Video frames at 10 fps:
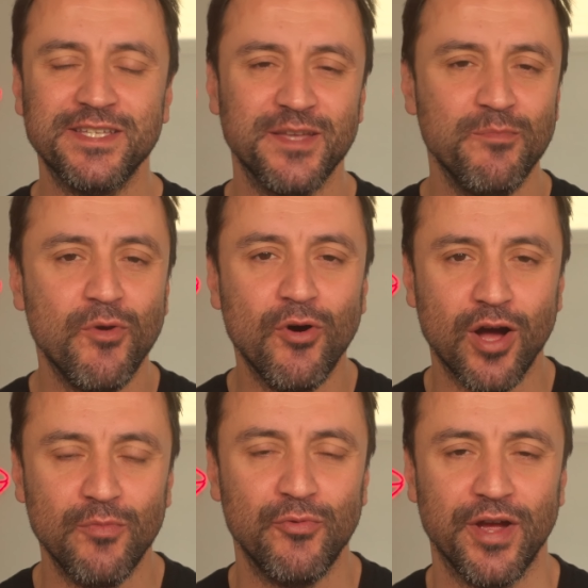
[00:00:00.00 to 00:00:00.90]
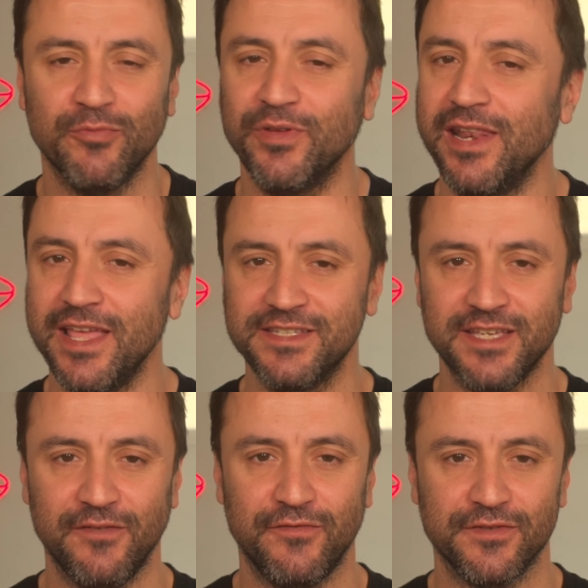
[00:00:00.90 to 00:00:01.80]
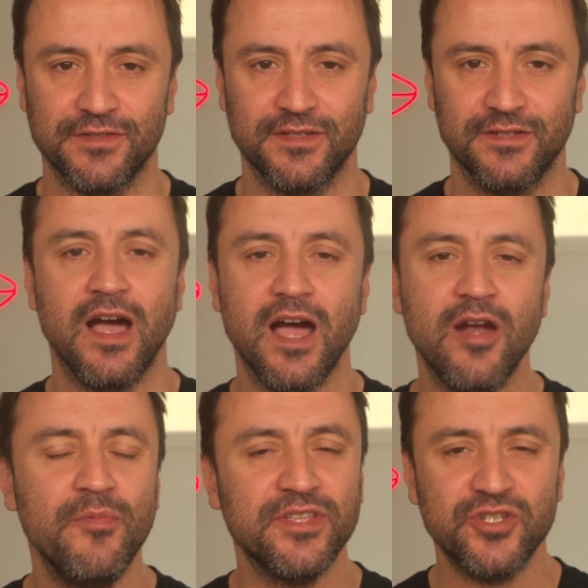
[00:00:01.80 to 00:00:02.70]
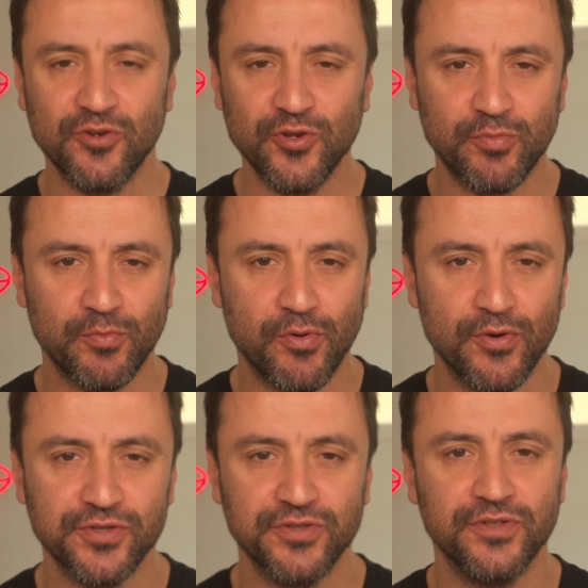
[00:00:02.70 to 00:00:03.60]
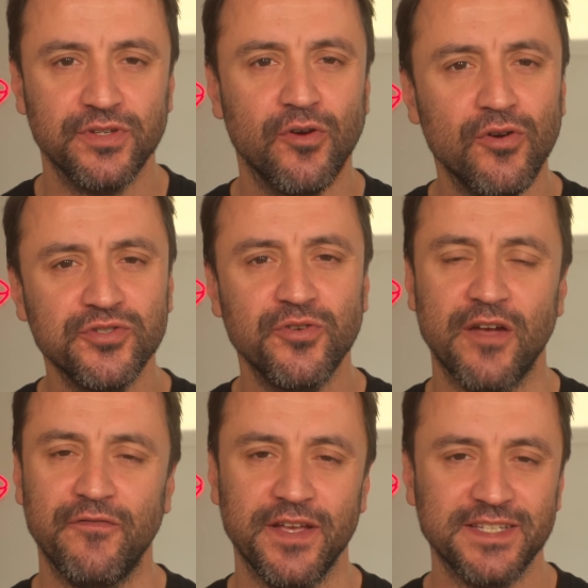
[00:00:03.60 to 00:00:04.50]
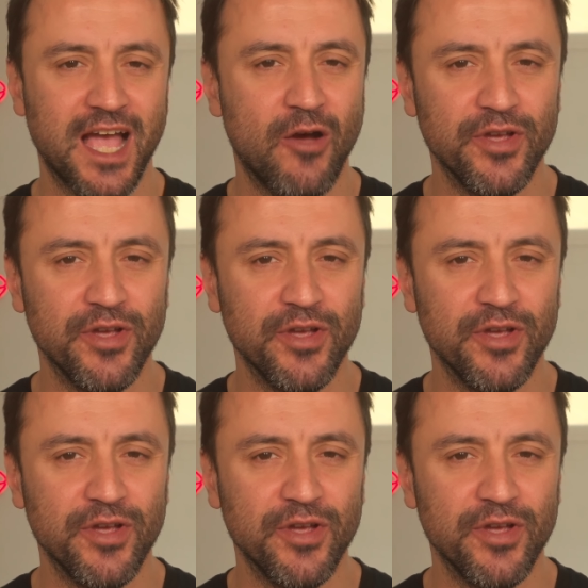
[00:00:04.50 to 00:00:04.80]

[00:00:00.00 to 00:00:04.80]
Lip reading: stay more upright with less effort. Arm and shoulder proportion also affects how